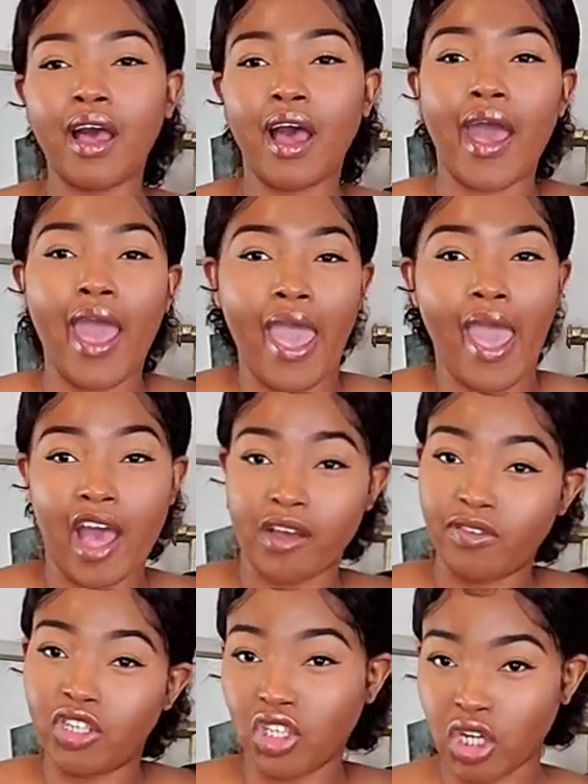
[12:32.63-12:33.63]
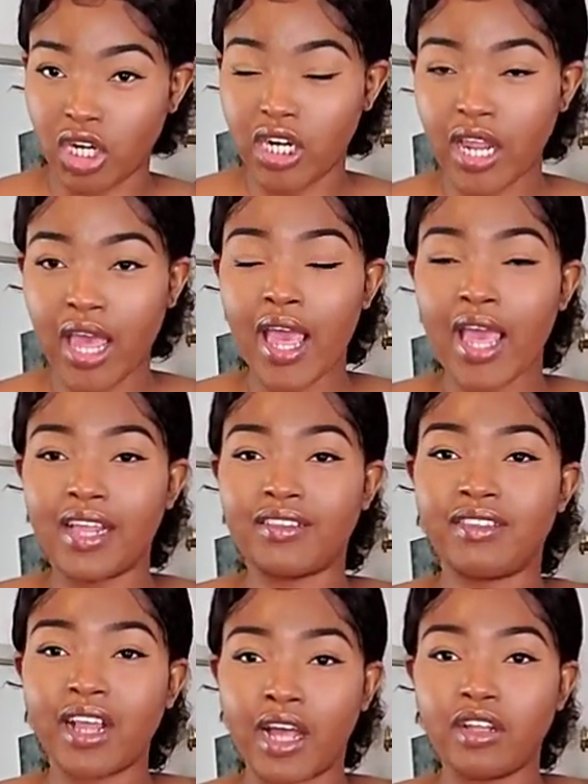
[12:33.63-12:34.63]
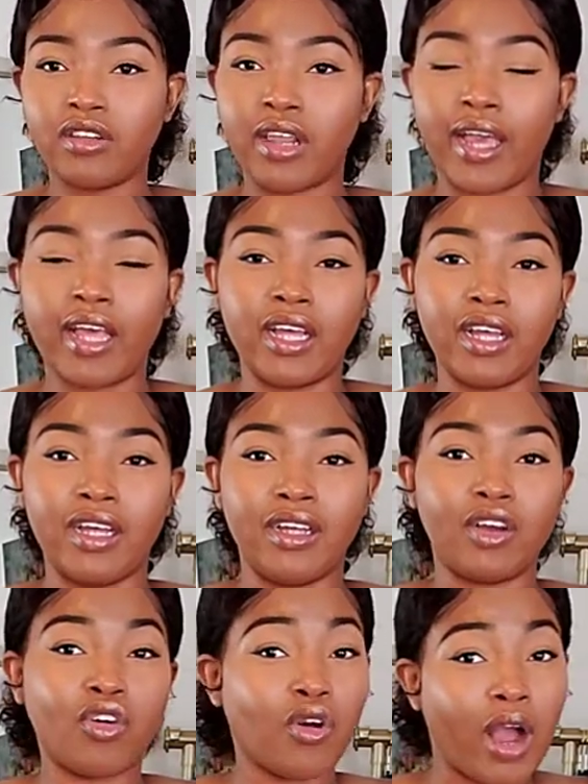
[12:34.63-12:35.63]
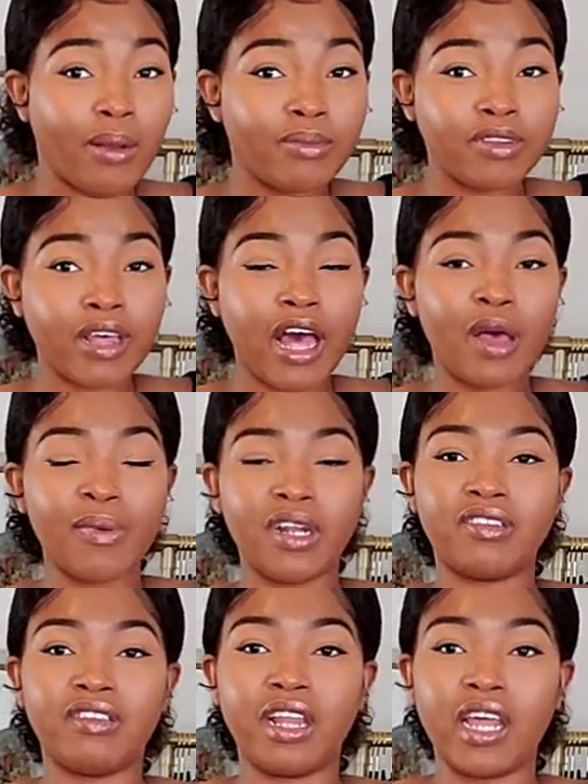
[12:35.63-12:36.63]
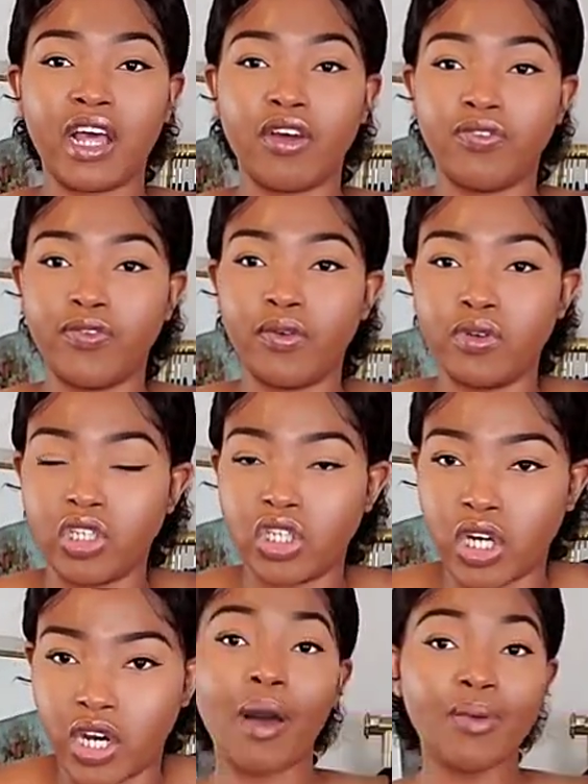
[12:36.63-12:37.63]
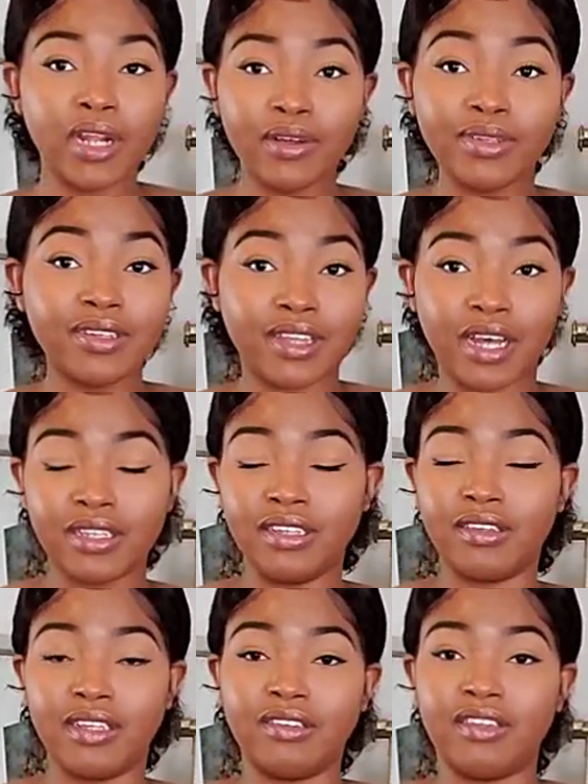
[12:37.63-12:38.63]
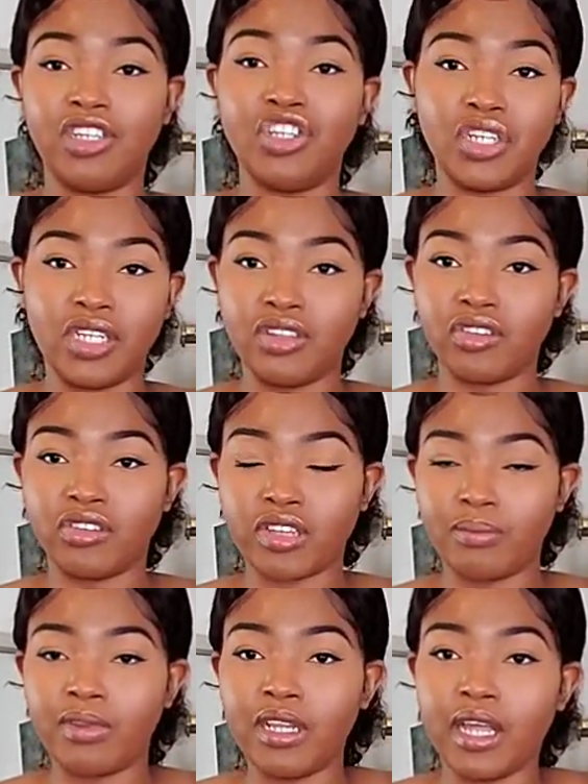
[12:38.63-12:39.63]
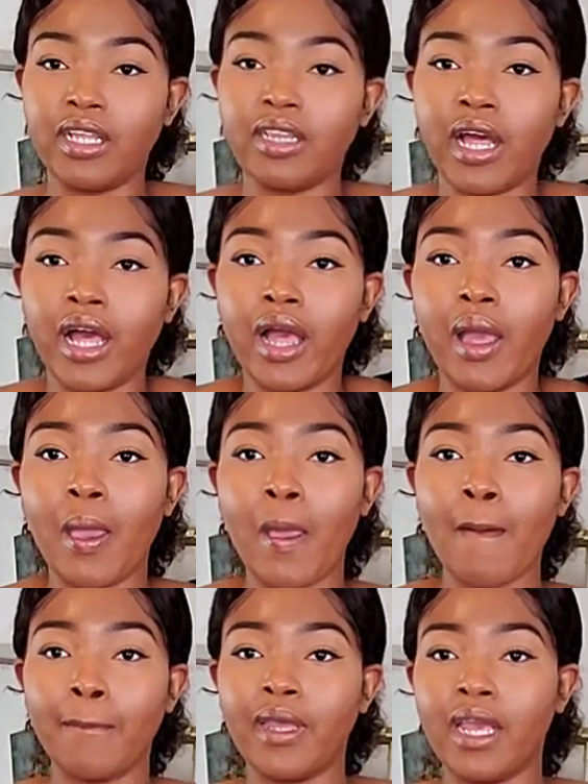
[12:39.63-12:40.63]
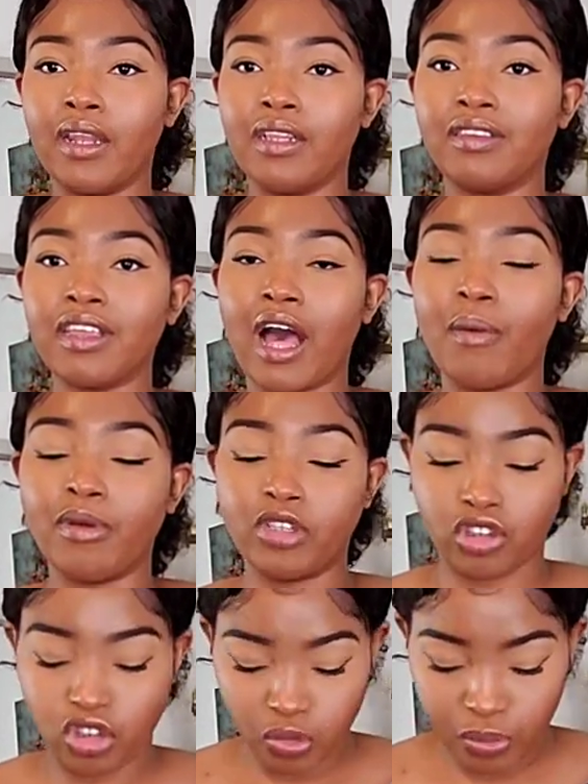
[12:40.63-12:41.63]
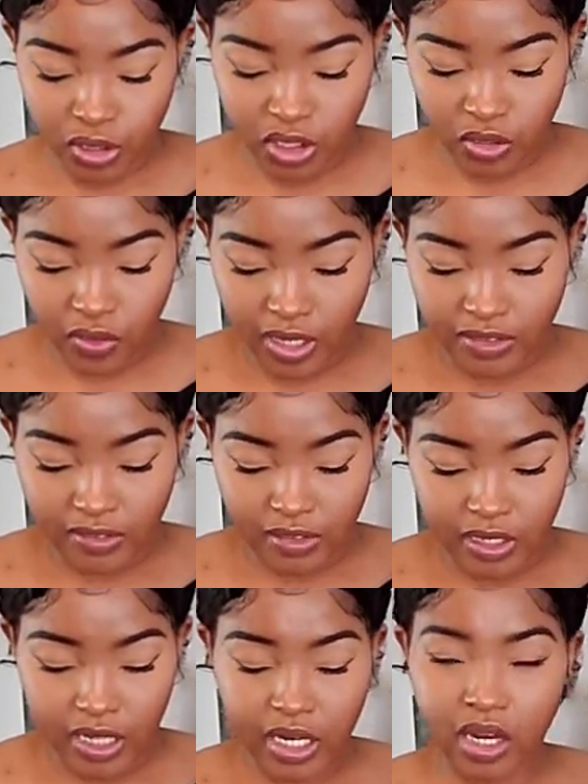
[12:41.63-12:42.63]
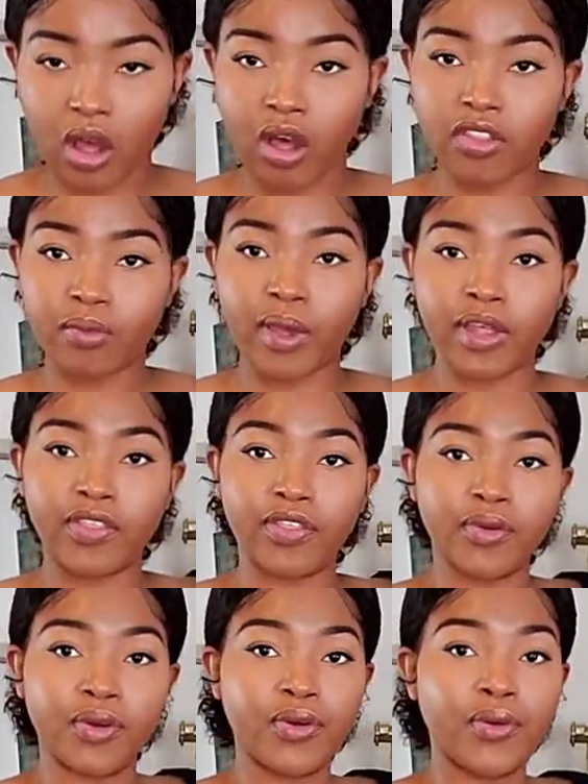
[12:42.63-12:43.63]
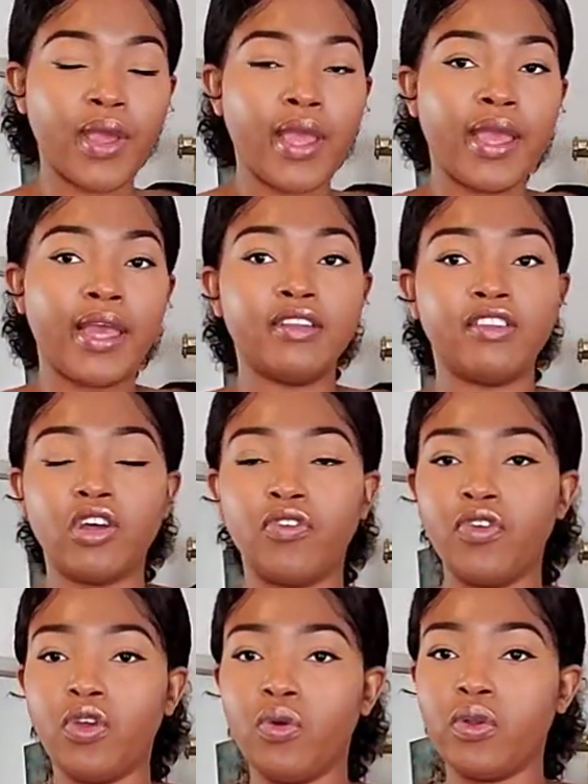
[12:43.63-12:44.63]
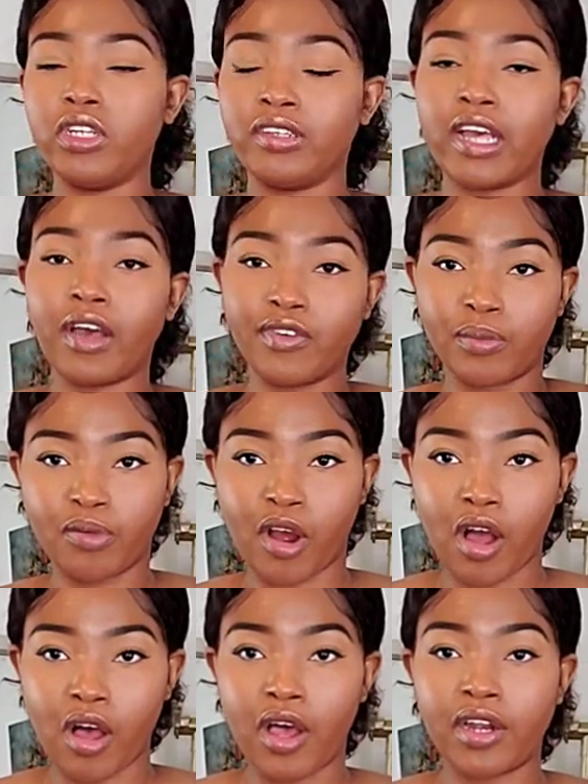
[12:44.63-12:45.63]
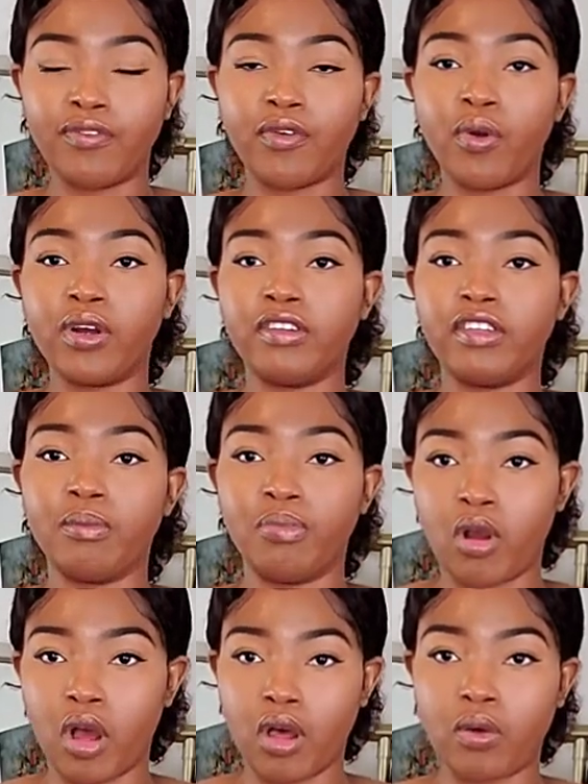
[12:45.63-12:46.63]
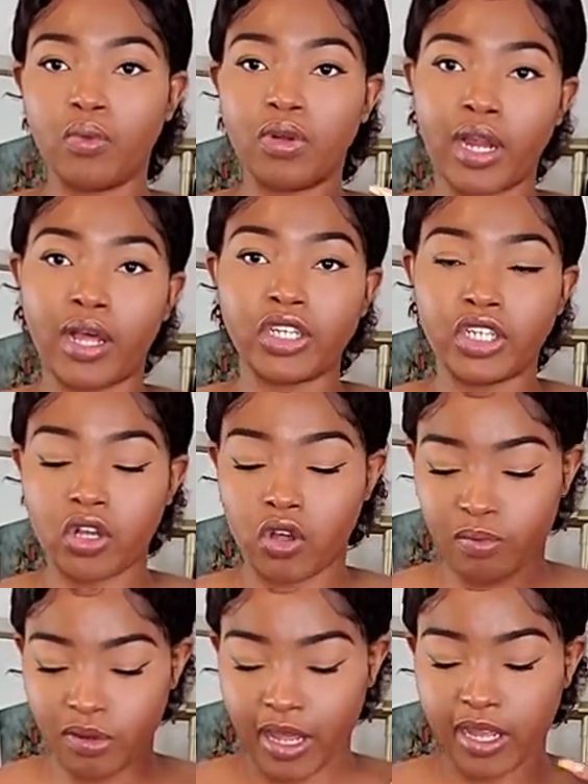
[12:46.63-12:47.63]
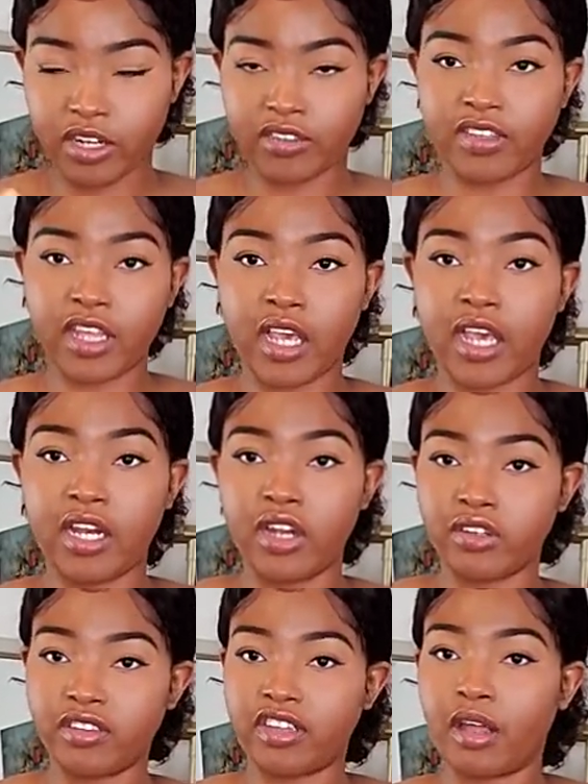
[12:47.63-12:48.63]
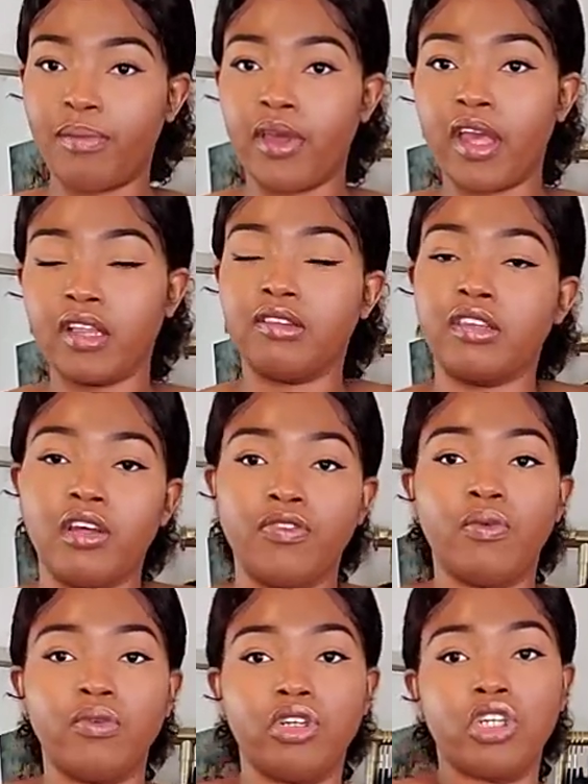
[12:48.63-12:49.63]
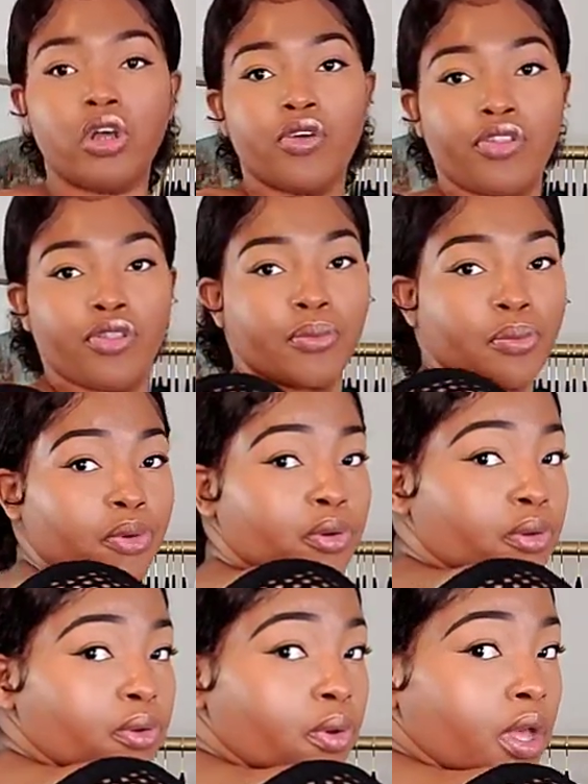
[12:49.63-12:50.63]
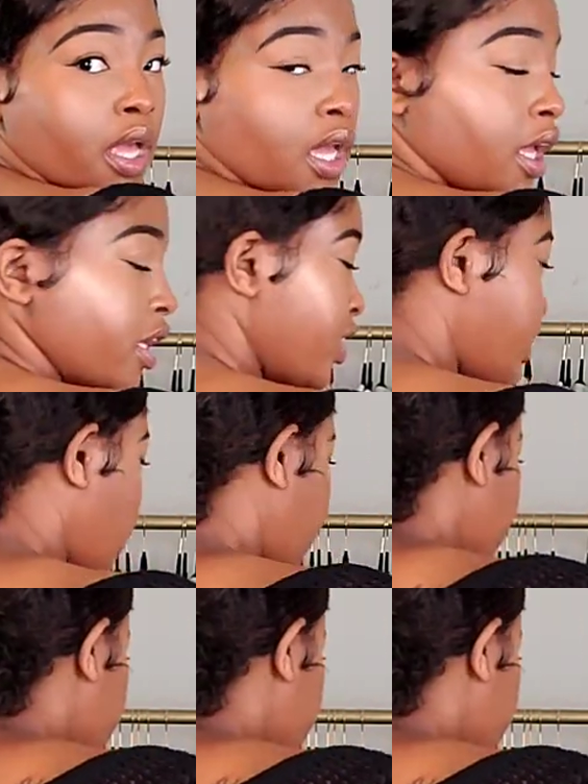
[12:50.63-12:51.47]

a half shirt it's not like a crop top and it's not like a full shirt i would definitely tuck this into jeans or something like that but yeah this top is super cute it's knitted all the way through and so if you just have your bra on of course the bra will not show but like your skin your stomach and stuff will show through so